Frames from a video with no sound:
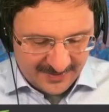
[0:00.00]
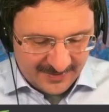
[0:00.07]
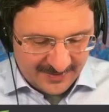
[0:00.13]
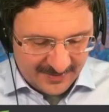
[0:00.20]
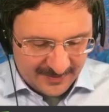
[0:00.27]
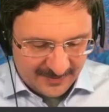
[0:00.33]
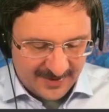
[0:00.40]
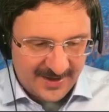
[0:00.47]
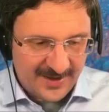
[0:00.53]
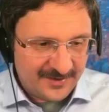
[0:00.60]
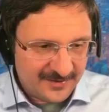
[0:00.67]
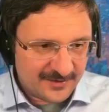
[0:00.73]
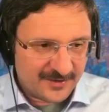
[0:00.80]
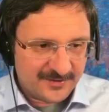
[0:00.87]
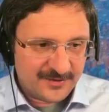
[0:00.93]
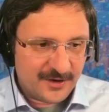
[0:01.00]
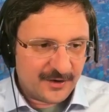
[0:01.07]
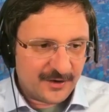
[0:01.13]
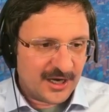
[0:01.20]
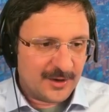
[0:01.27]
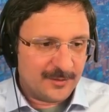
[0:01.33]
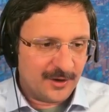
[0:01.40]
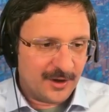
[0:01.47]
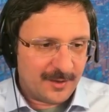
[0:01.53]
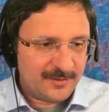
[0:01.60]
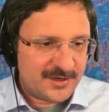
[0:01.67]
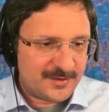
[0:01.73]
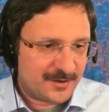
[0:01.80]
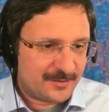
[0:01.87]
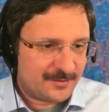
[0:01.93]
Okay, so it's not a global
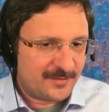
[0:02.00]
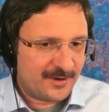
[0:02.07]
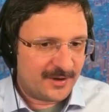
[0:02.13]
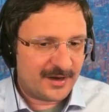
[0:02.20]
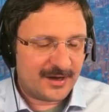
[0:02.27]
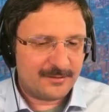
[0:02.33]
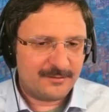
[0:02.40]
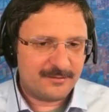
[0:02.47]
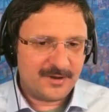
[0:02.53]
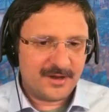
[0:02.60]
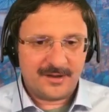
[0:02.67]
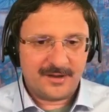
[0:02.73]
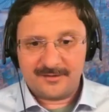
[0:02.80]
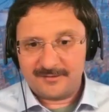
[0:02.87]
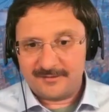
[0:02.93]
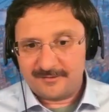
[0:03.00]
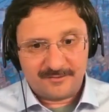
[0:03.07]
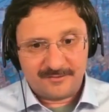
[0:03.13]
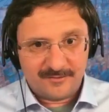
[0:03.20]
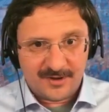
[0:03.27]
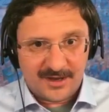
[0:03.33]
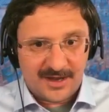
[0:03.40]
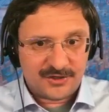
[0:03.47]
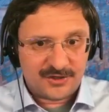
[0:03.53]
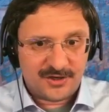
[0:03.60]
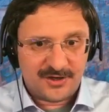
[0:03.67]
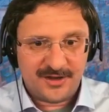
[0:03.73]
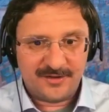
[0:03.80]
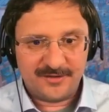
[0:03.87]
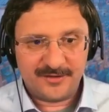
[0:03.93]
optimum, and
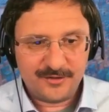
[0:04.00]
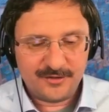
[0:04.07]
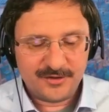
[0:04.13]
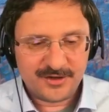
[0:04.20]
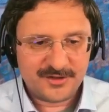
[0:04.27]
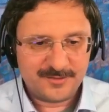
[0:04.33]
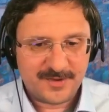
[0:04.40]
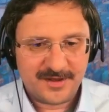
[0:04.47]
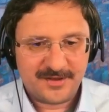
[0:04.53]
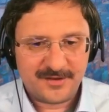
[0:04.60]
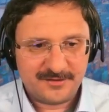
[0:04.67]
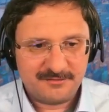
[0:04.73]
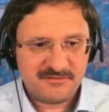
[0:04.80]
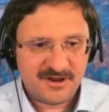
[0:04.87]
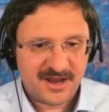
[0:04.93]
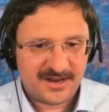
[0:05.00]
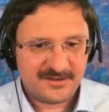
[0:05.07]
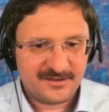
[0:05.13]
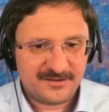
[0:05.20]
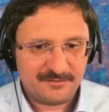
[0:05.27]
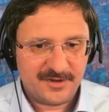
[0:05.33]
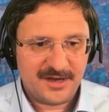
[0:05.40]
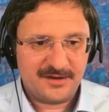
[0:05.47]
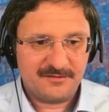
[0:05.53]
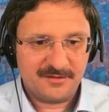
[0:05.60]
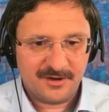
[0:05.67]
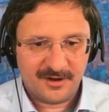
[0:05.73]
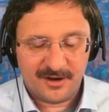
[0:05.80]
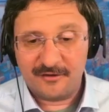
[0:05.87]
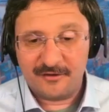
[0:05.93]
actually Newton's method hasn't made
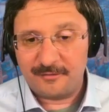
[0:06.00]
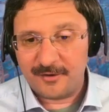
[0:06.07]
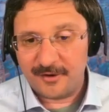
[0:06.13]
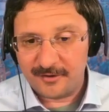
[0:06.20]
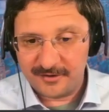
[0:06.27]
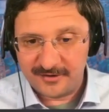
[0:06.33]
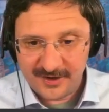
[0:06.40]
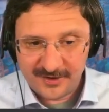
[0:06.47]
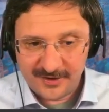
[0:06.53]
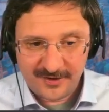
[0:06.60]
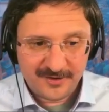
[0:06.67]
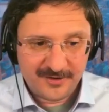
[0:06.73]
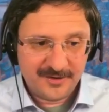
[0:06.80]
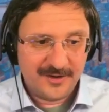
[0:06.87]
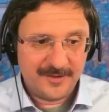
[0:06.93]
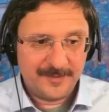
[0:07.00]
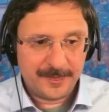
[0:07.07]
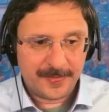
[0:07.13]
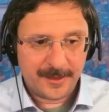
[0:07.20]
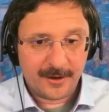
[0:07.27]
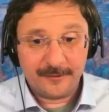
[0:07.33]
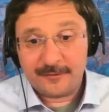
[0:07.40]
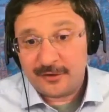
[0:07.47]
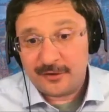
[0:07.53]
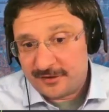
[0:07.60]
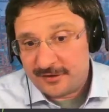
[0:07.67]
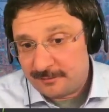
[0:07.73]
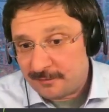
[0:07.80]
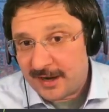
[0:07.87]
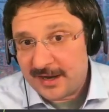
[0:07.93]
a lot of progress here. Of course,
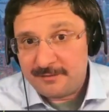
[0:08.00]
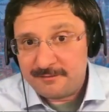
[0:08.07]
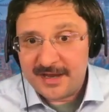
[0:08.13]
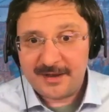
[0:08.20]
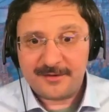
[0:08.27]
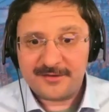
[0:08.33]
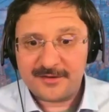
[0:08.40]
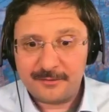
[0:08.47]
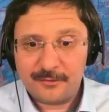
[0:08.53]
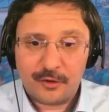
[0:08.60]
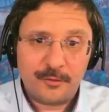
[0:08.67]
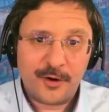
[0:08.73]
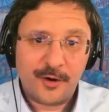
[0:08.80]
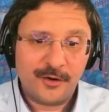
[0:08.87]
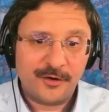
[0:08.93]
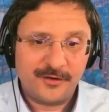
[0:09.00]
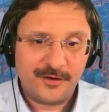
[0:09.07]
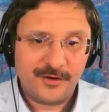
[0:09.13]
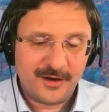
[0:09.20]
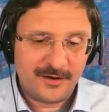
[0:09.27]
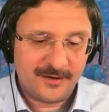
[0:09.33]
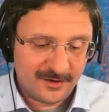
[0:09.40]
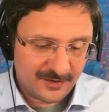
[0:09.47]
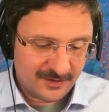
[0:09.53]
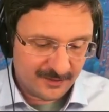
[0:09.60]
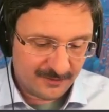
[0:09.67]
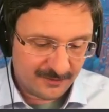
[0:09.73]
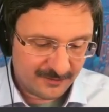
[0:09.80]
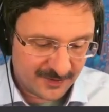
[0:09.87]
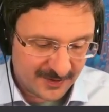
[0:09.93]
it might make some more progress in
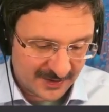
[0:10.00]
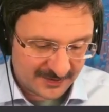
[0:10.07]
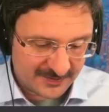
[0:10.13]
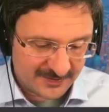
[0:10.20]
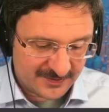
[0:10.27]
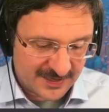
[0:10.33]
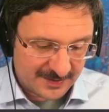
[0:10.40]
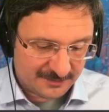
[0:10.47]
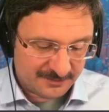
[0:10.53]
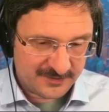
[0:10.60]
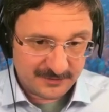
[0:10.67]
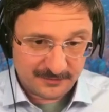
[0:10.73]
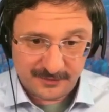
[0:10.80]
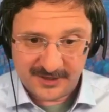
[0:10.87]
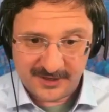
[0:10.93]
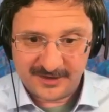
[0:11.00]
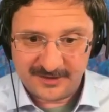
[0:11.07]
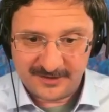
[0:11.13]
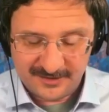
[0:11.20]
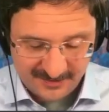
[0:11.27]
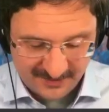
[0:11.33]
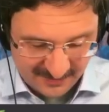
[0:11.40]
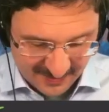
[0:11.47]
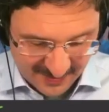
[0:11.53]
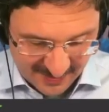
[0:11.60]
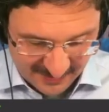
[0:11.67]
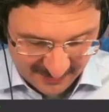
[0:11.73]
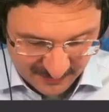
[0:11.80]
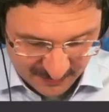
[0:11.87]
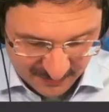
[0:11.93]
the next steps if we can
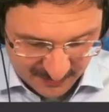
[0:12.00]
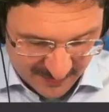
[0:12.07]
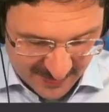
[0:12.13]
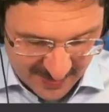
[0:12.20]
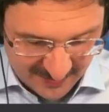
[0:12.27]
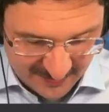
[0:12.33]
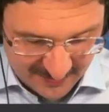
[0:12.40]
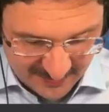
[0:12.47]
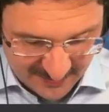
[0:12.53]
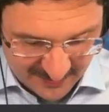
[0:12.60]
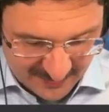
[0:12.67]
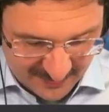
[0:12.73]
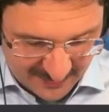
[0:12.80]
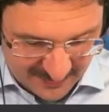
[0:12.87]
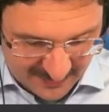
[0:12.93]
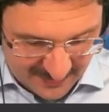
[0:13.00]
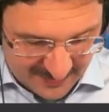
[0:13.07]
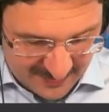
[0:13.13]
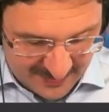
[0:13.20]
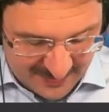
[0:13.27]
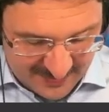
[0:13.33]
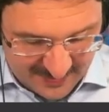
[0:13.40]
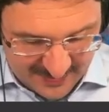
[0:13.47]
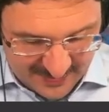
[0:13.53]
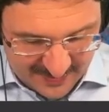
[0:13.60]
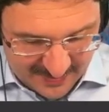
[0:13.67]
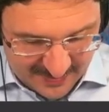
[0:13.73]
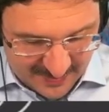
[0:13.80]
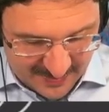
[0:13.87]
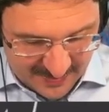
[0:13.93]
get it to do that.
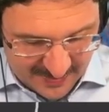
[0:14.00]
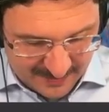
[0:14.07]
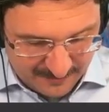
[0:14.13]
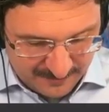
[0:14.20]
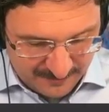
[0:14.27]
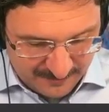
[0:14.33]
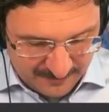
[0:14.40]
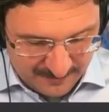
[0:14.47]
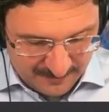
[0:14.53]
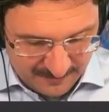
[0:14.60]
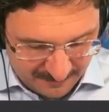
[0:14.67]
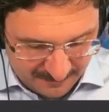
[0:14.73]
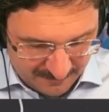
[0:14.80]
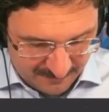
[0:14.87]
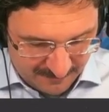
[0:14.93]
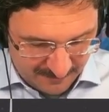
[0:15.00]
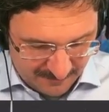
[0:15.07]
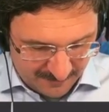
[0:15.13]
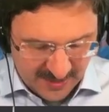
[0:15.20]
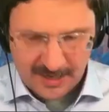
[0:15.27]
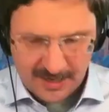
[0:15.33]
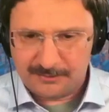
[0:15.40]
Yeah.